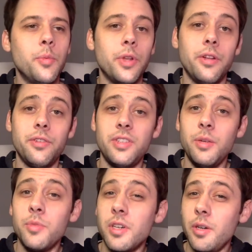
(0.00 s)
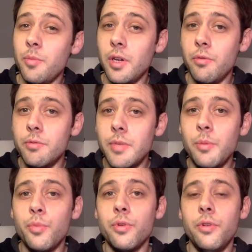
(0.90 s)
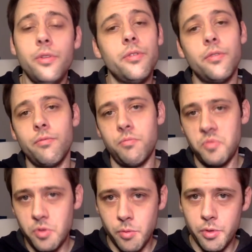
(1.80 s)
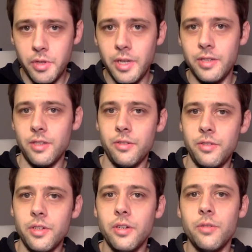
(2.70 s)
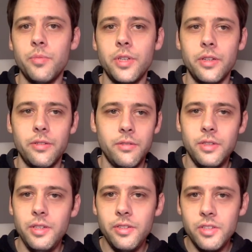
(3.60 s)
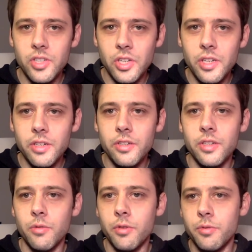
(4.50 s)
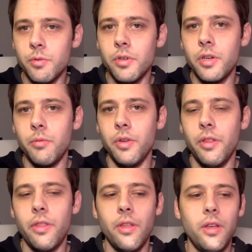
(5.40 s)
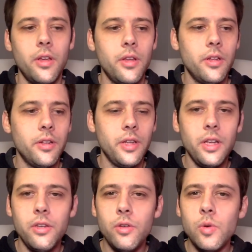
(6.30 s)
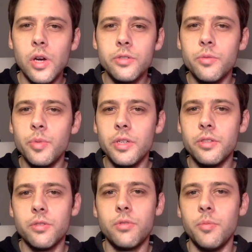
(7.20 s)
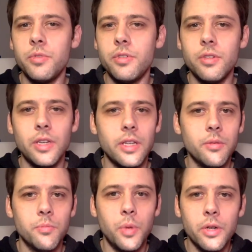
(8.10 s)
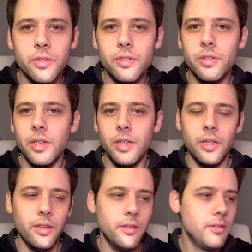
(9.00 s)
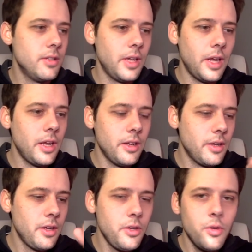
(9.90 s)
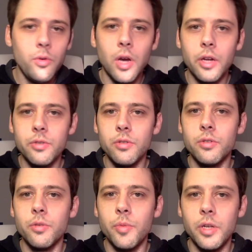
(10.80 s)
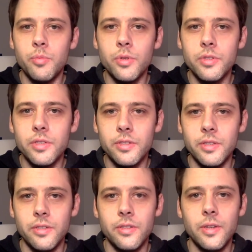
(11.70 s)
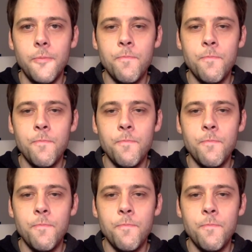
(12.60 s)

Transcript: But at the same time, I remembered from the days of the startup that these engineers I was working with, they knew how to build scripts and bots, and they knew how to automate processes.